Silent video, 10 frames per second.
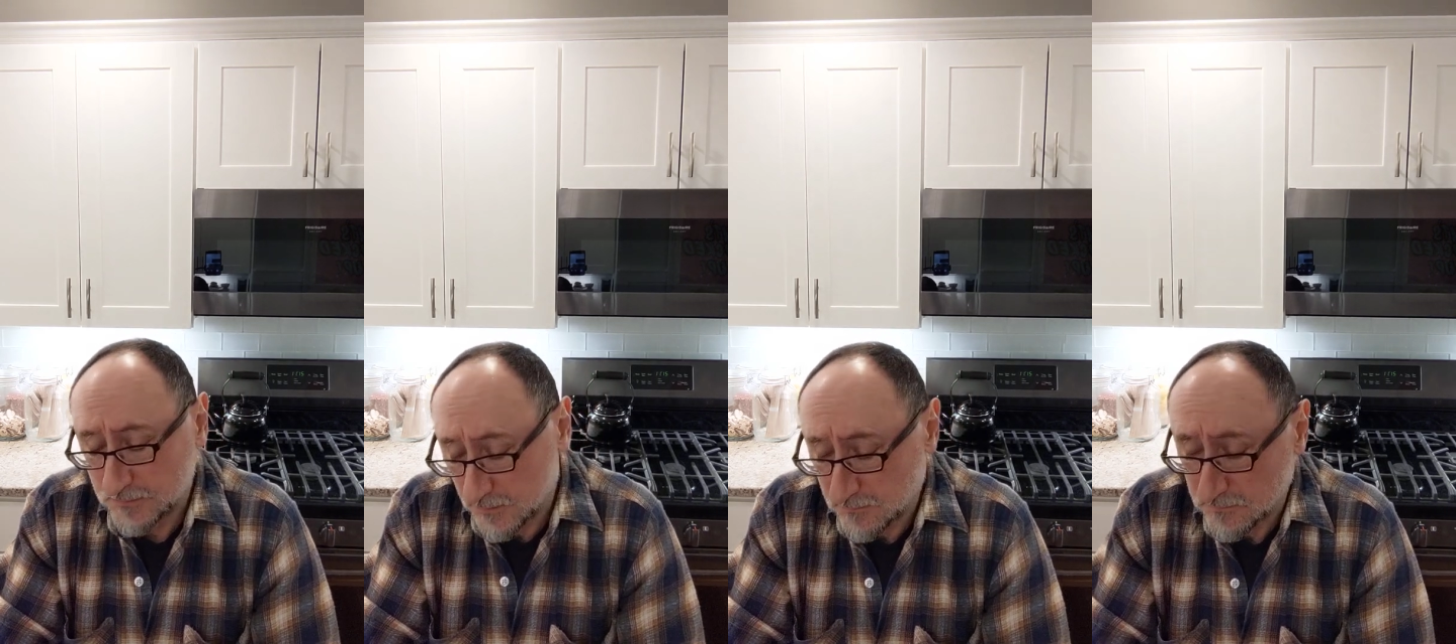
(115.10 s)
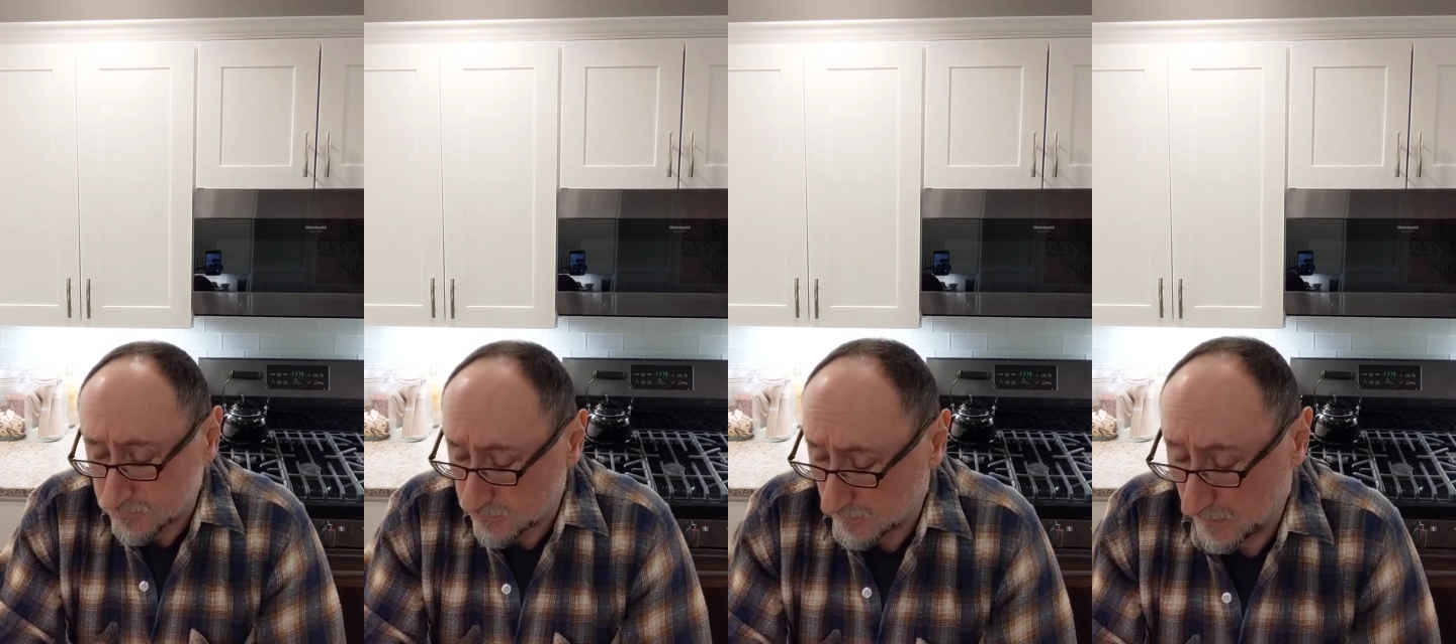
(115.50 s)
So
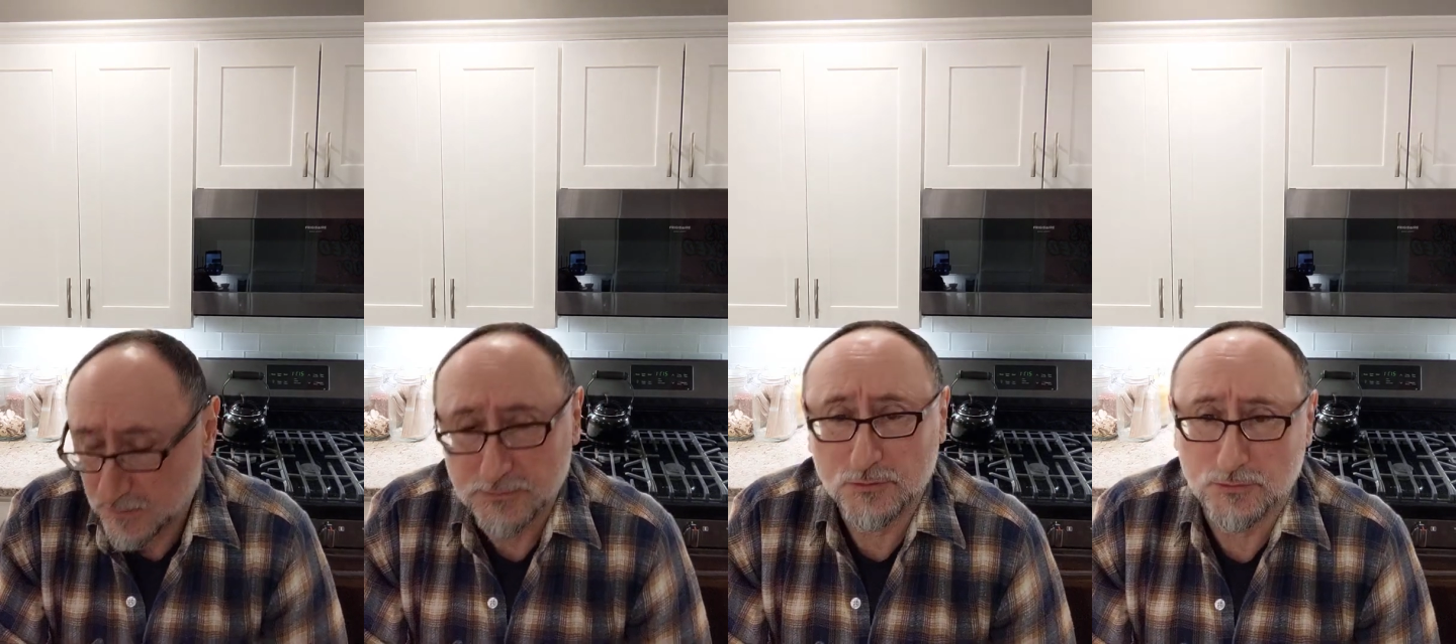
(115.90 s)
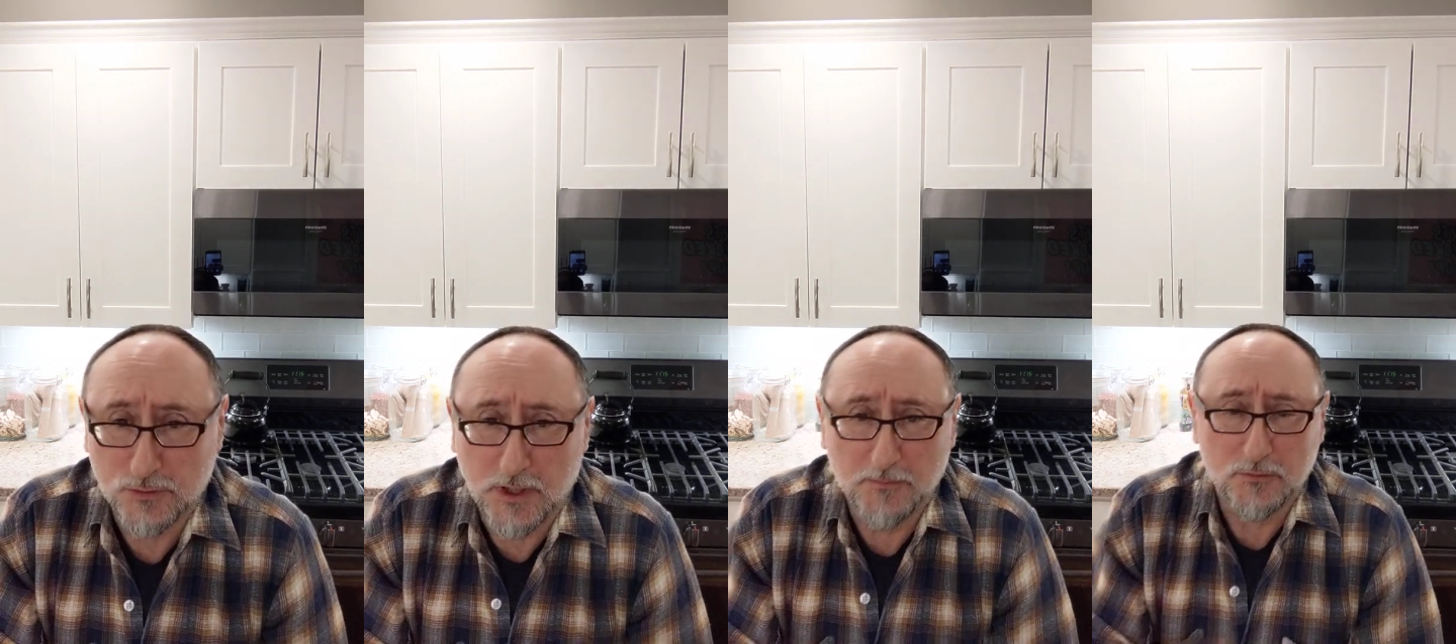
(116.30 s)
I
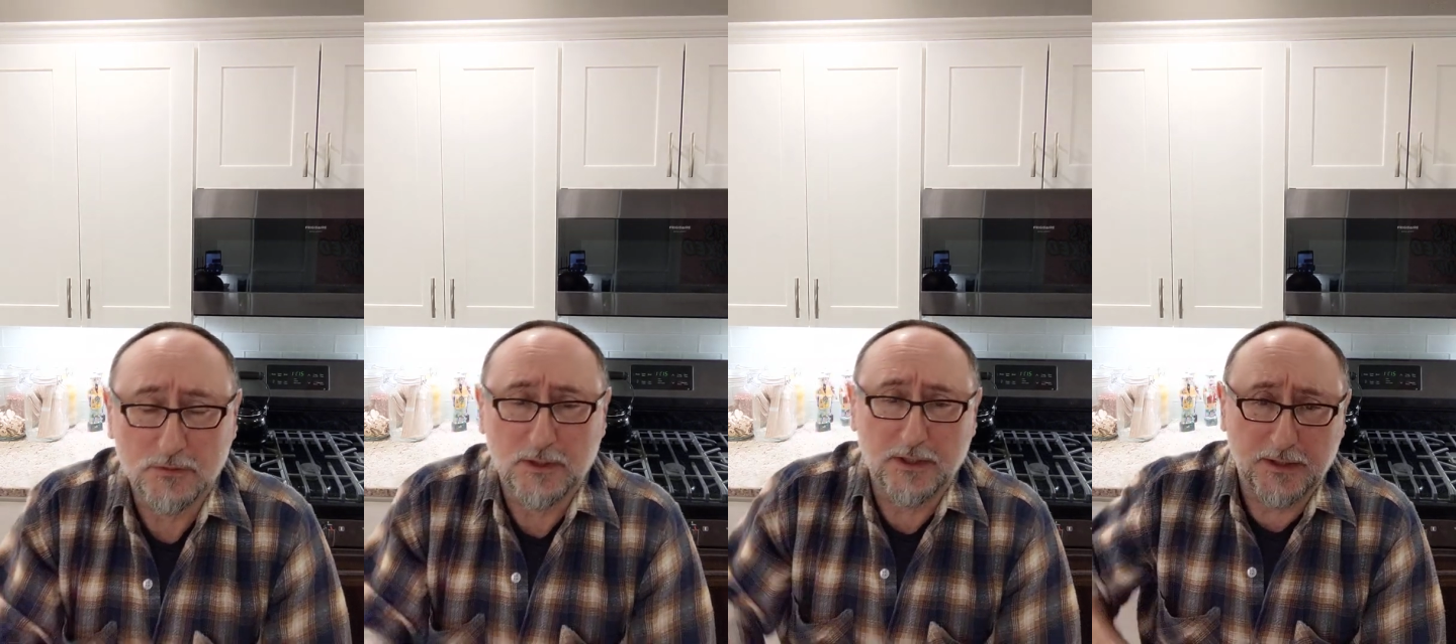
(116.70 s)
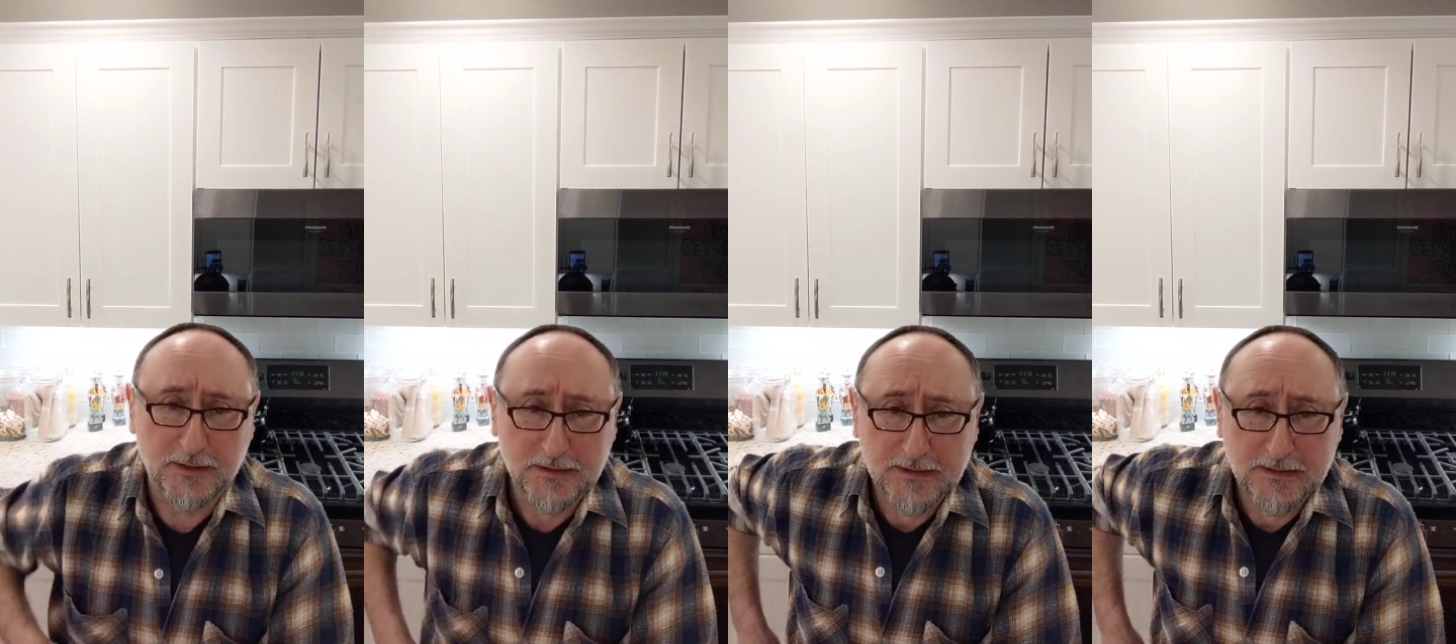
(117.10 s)
succumbed to their